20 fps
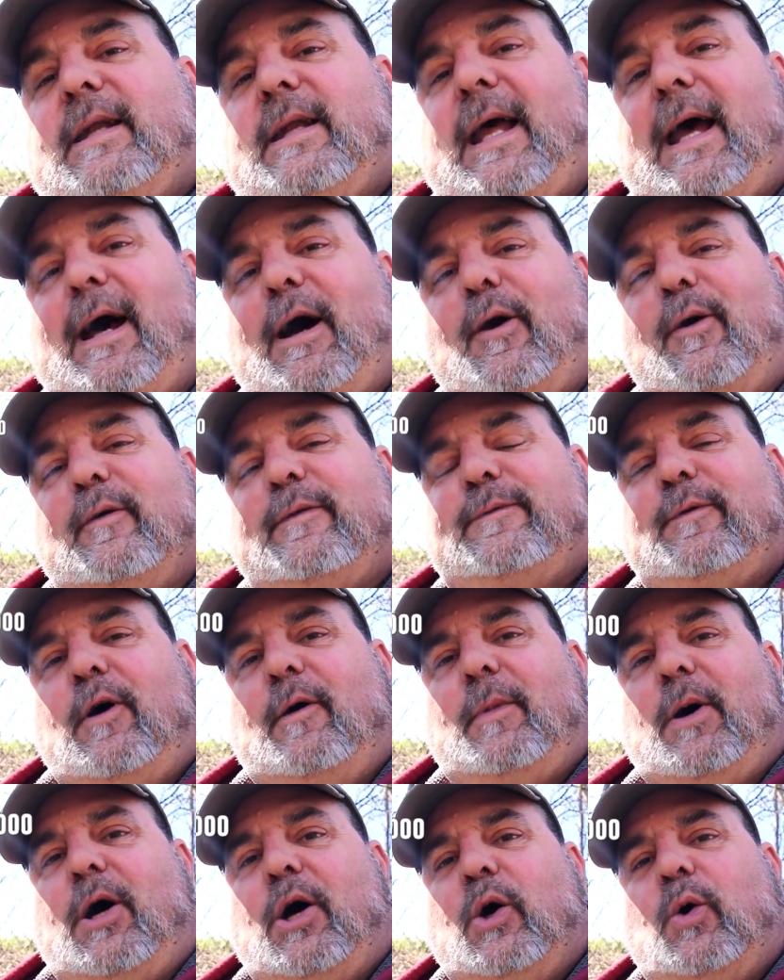Now,
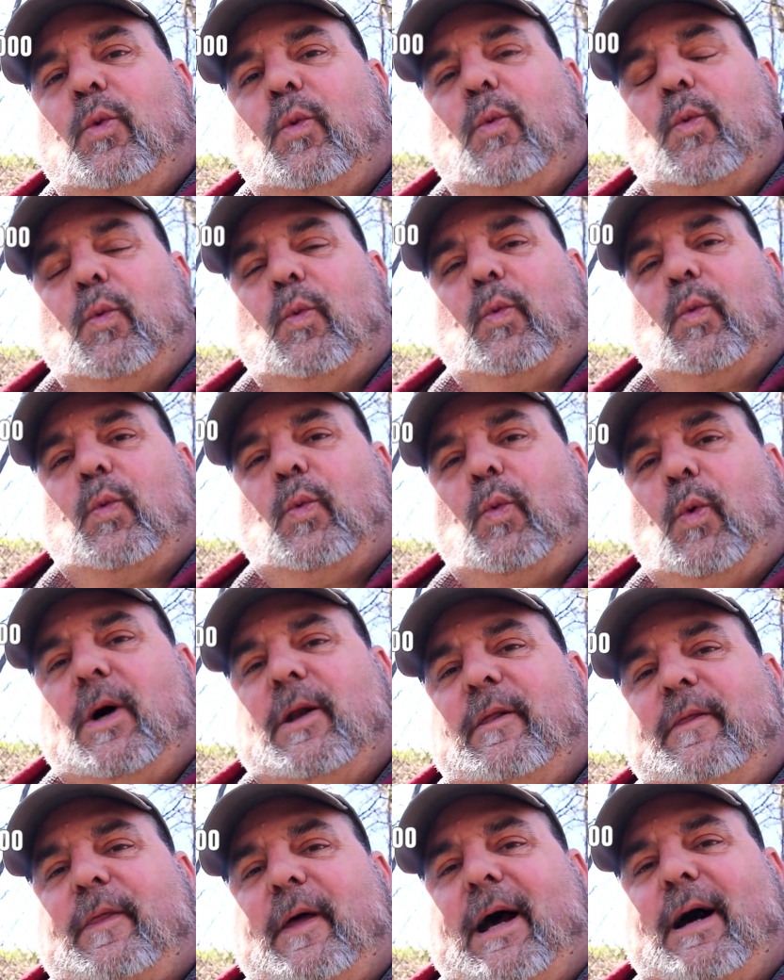from our
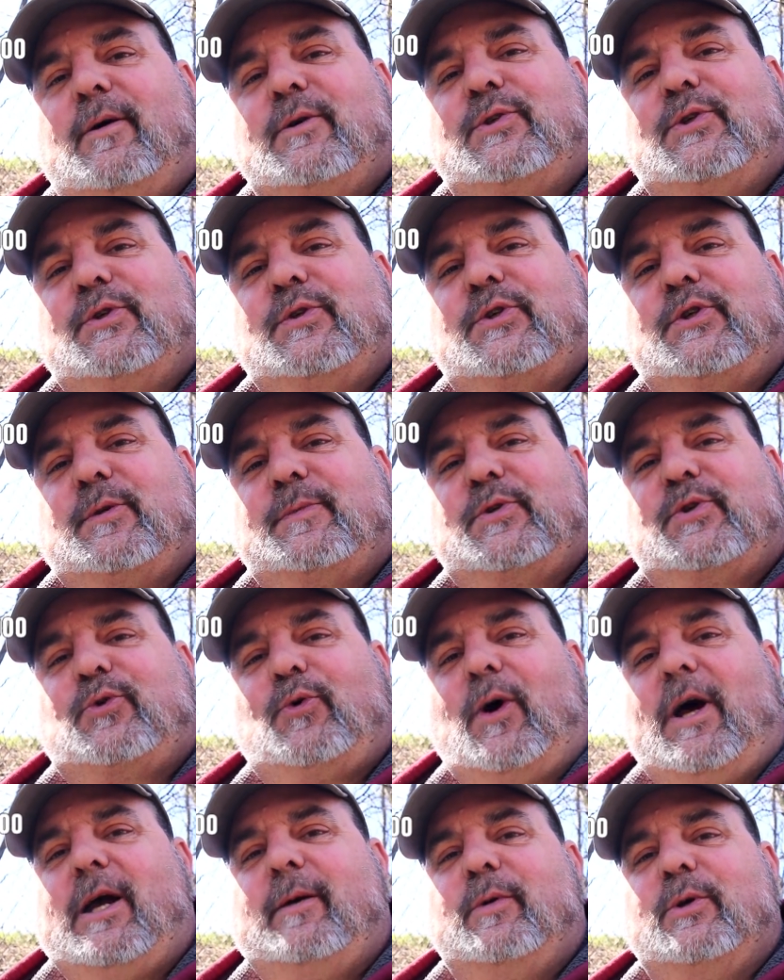1,000
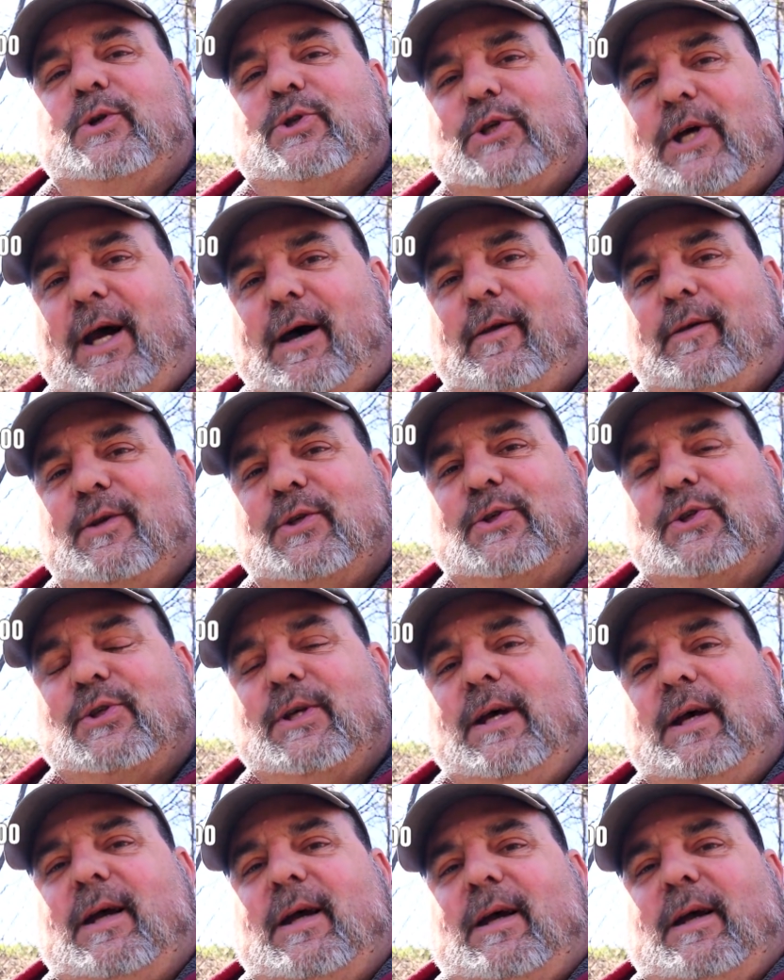subscriber
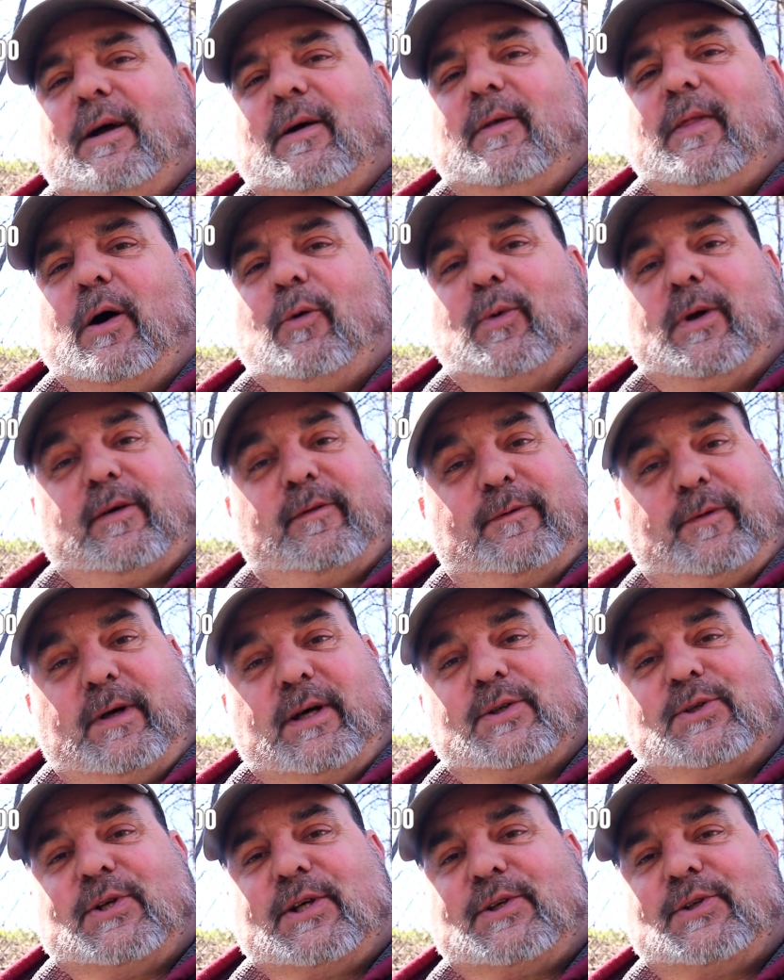challenge that we've
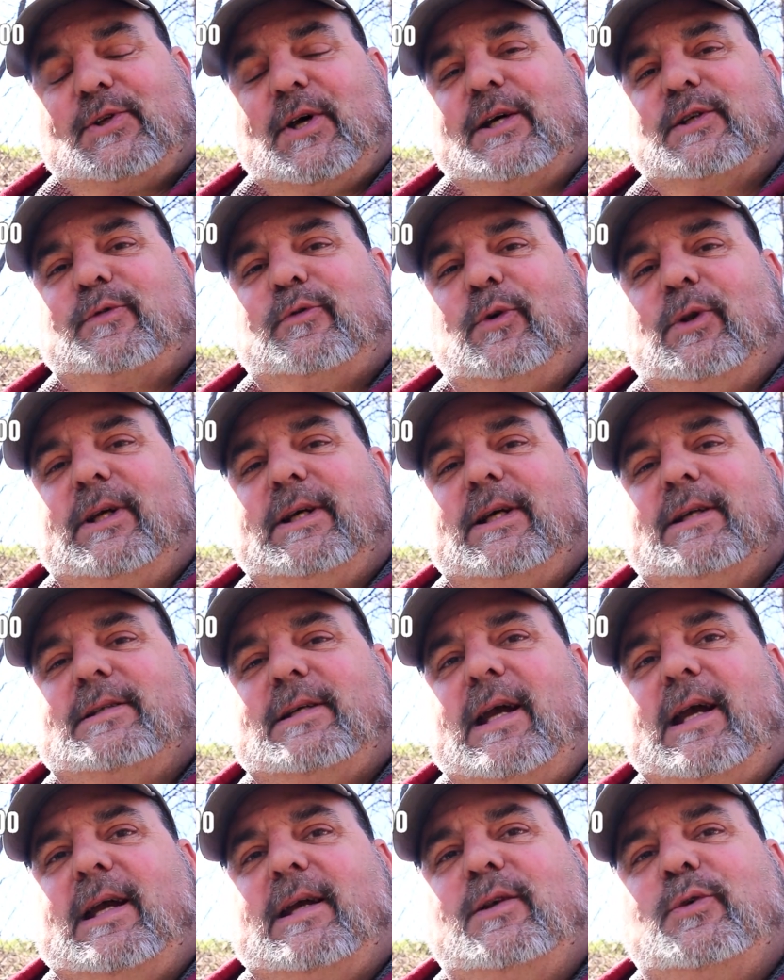uh, successfully
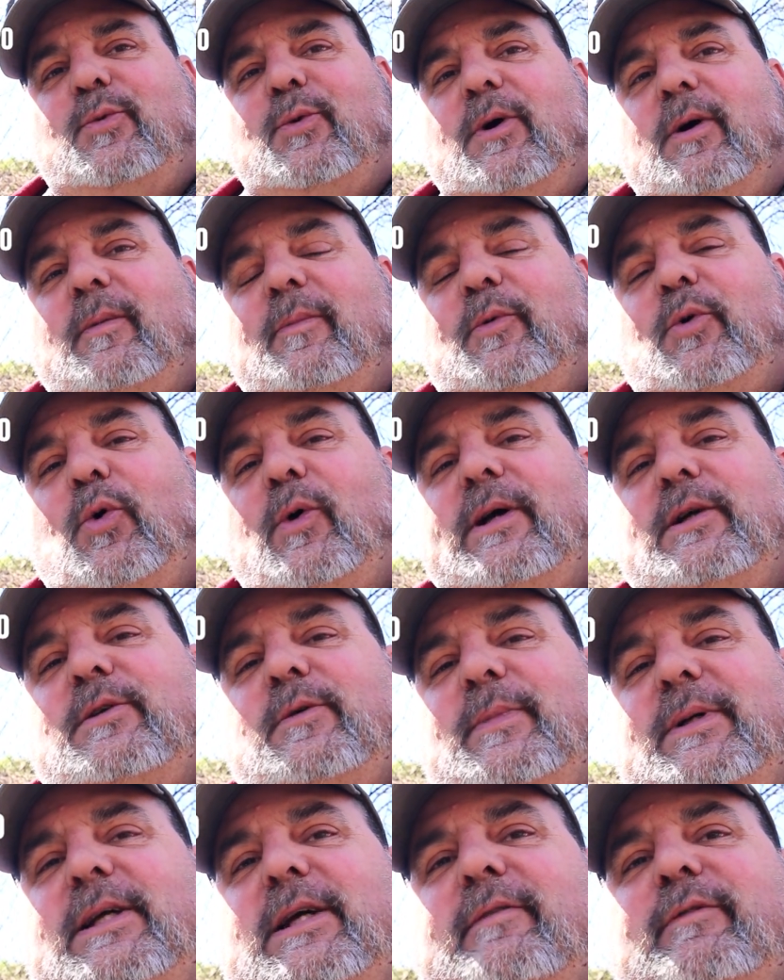attained, we're going
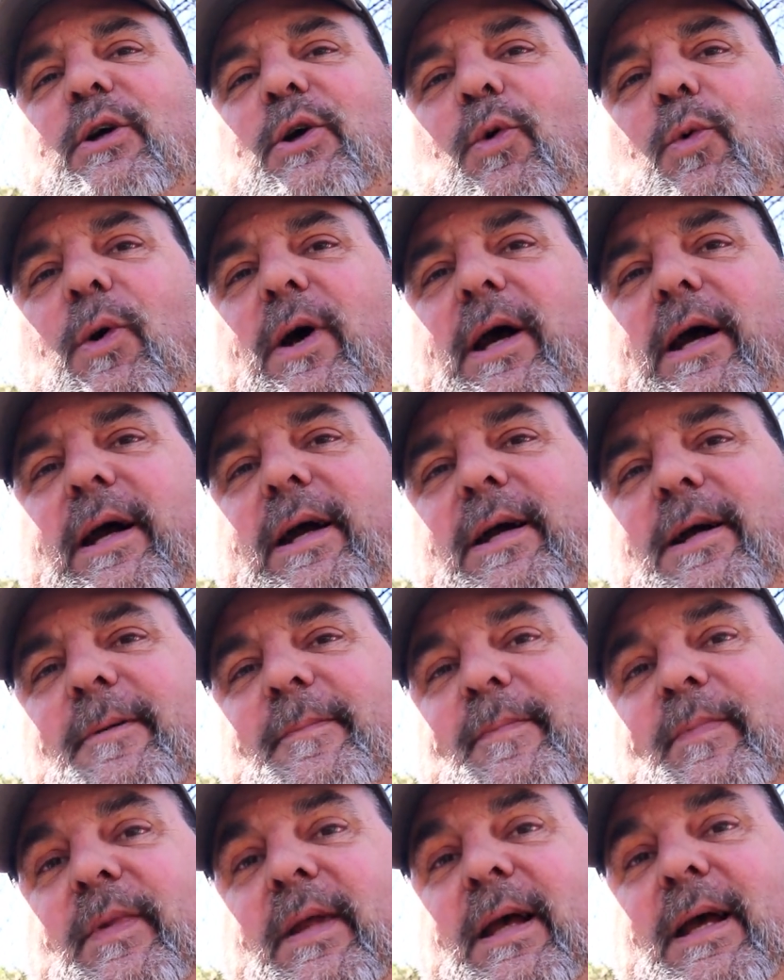to be giving away
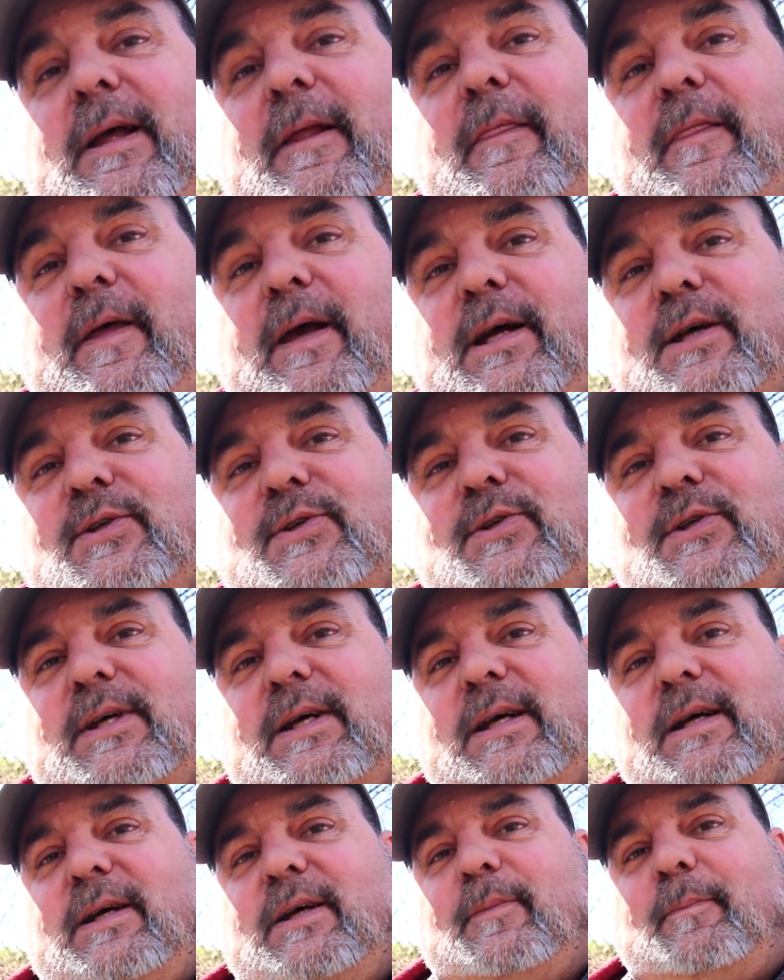this
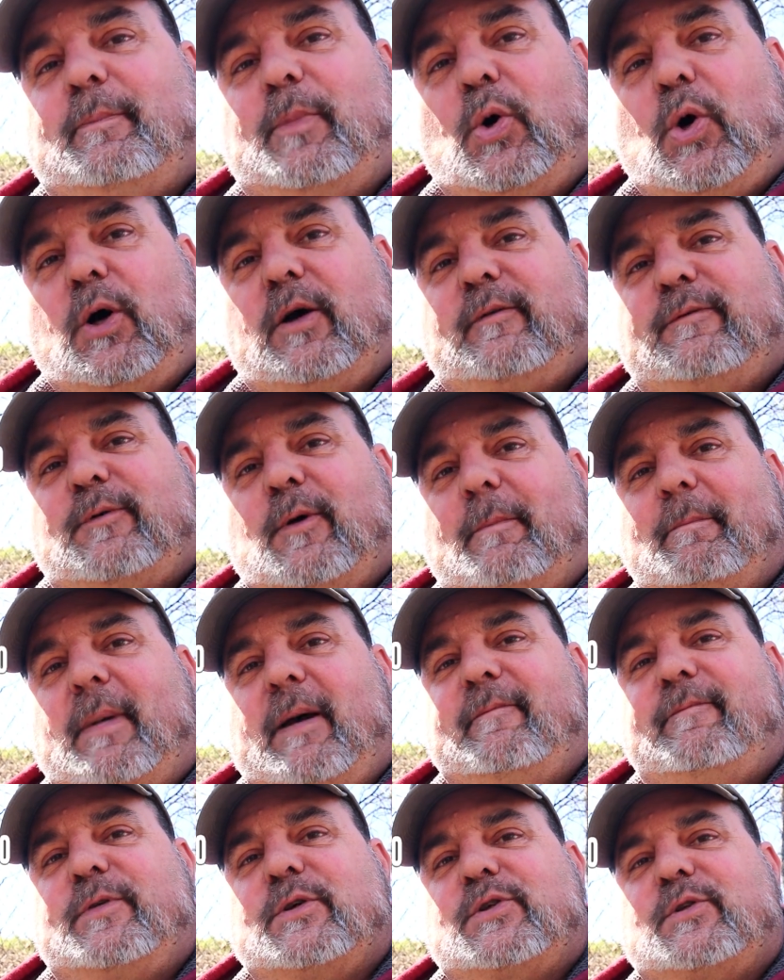book from
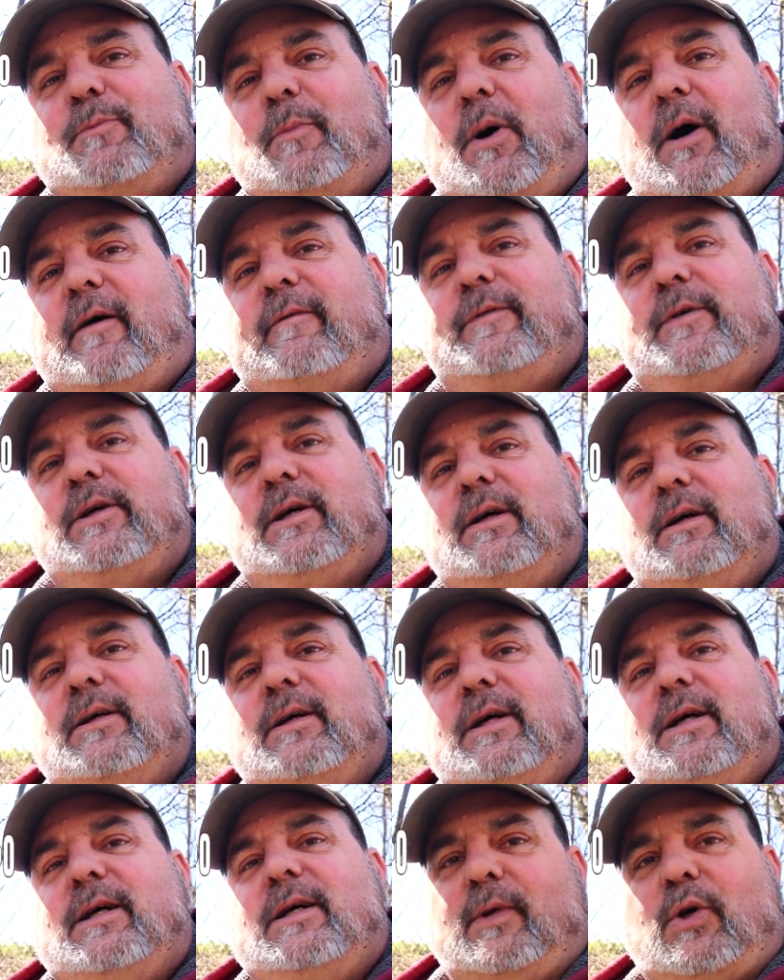Memfis Mafia
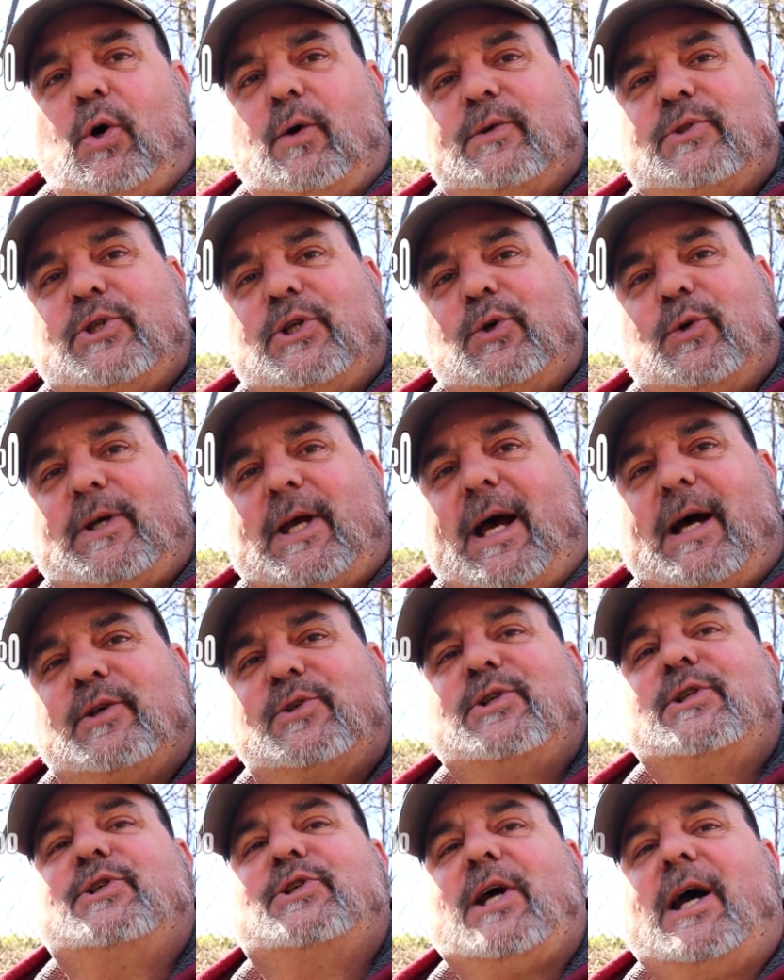called Geocaching